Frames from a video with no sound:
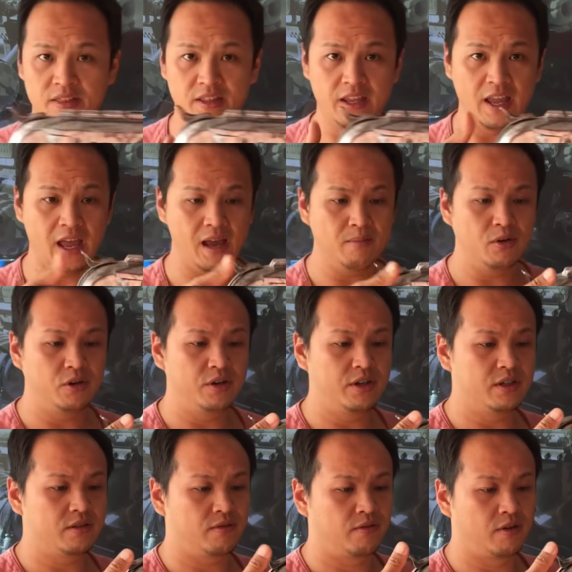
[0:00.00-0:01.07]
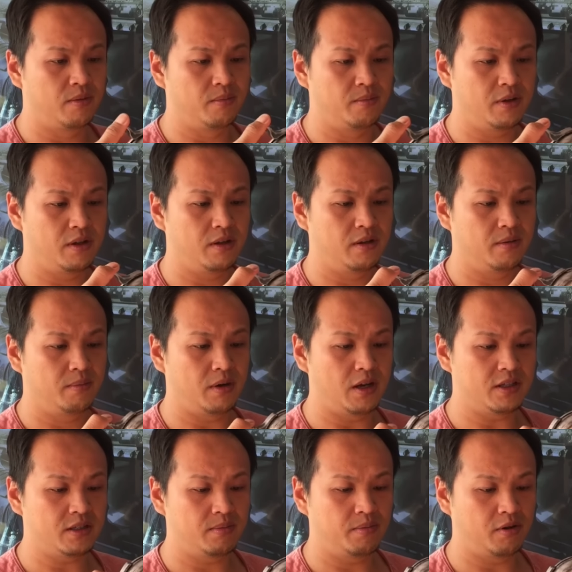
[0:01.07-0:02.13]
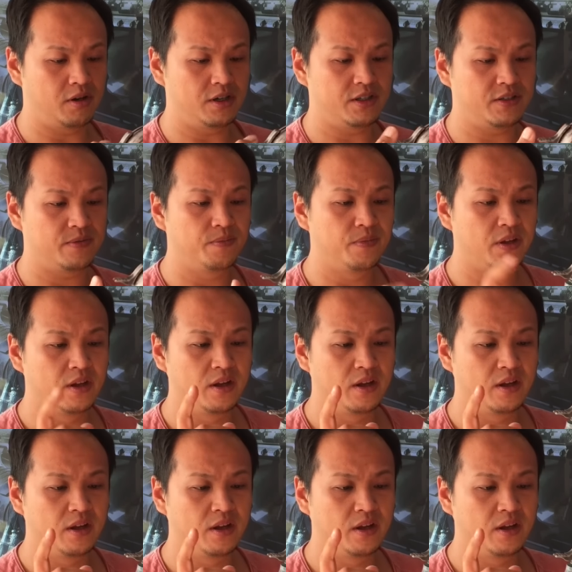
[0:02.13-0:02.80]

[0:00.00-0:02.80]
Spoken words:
The hammer is from blaster parts